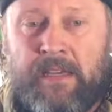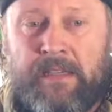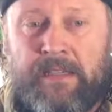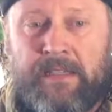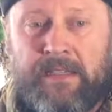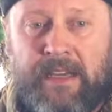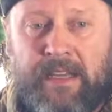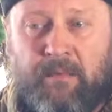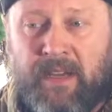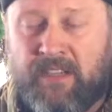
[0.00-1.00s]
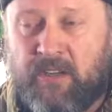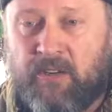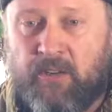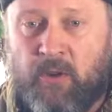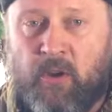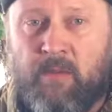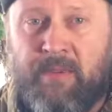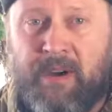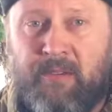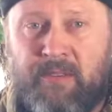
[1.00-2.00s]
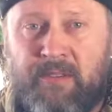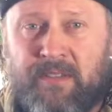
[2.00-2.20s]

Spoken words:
And I'm actually going to talk about